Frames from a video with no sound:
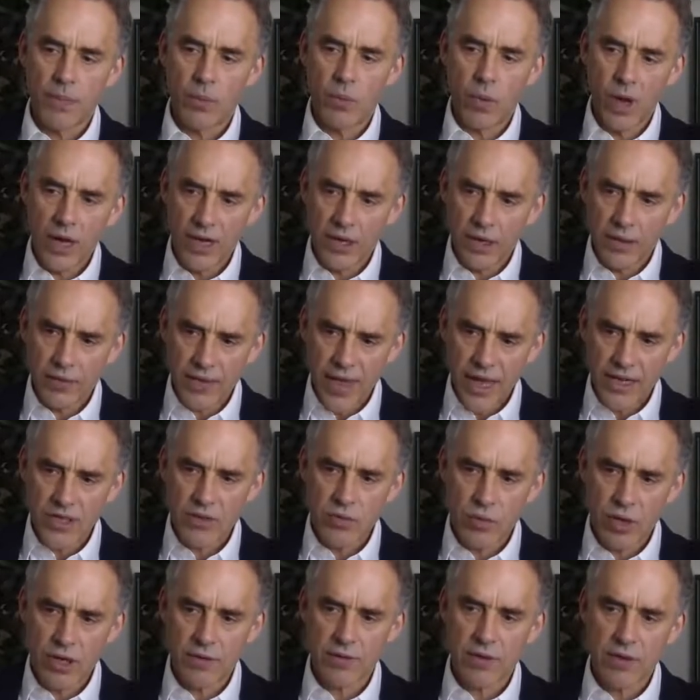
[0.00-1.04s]

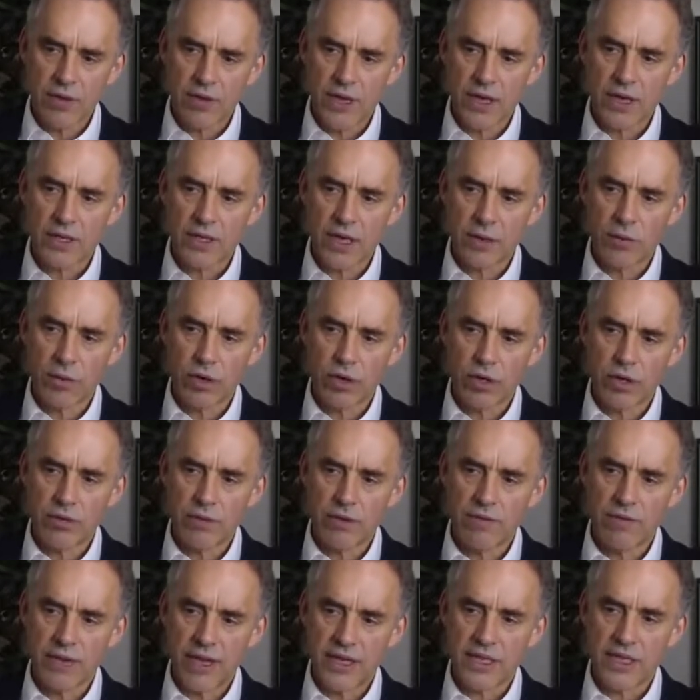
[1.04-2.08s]
That's one of the things I want to
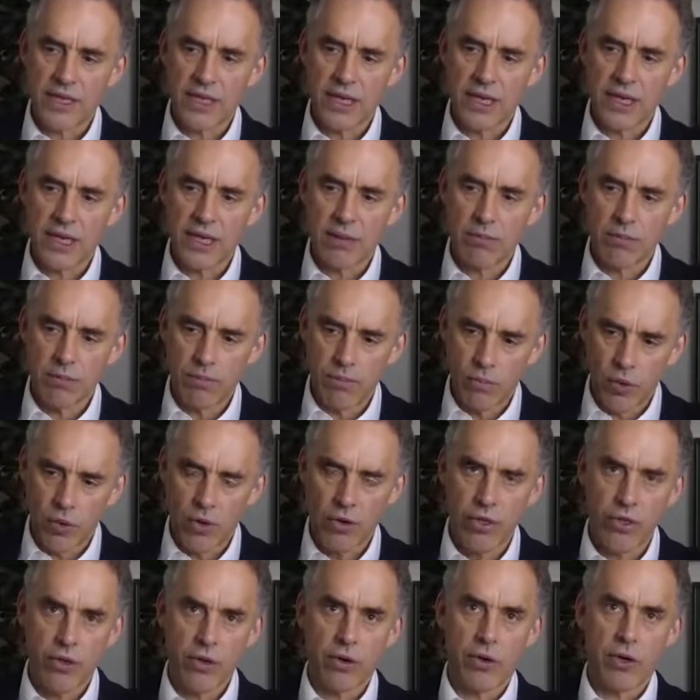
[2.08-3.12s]
investigate
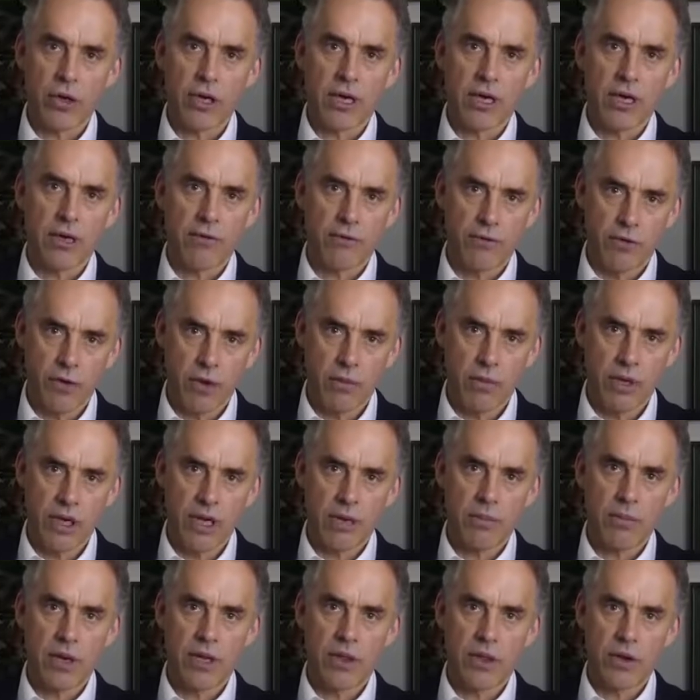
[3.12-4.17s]
more thoroughly and
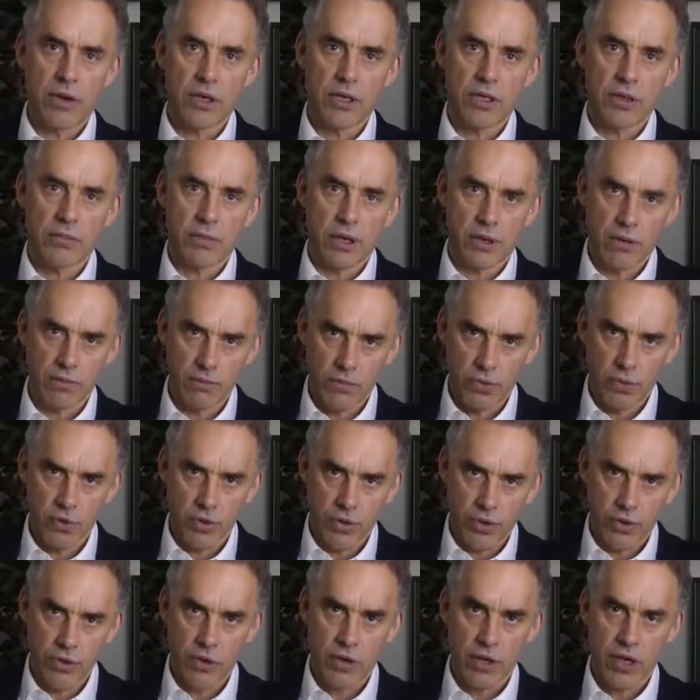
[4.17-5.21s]
formulate my thoughts about more
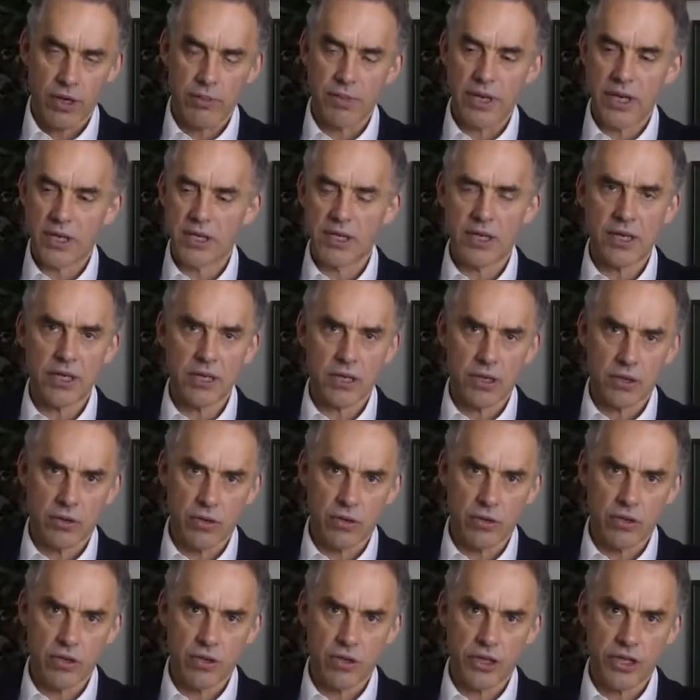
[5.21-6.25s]
thoroughly, because it is a
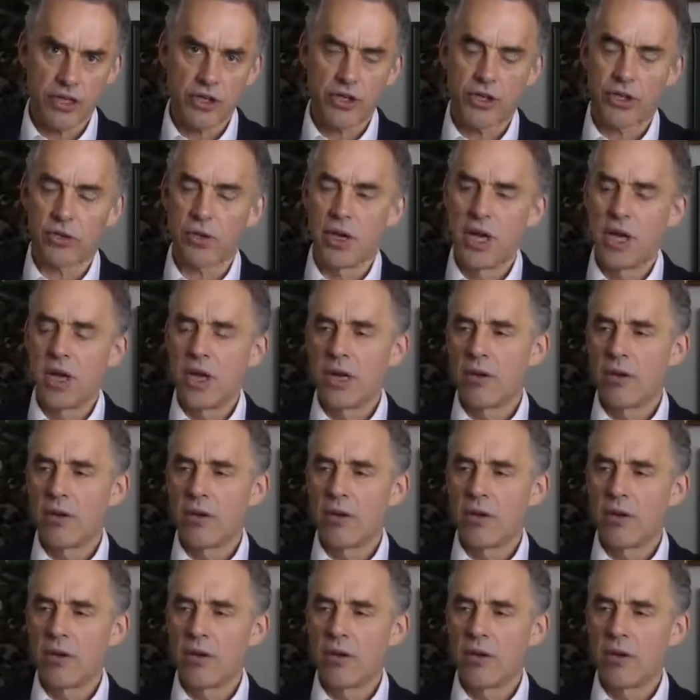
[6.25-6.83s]
crucial issue.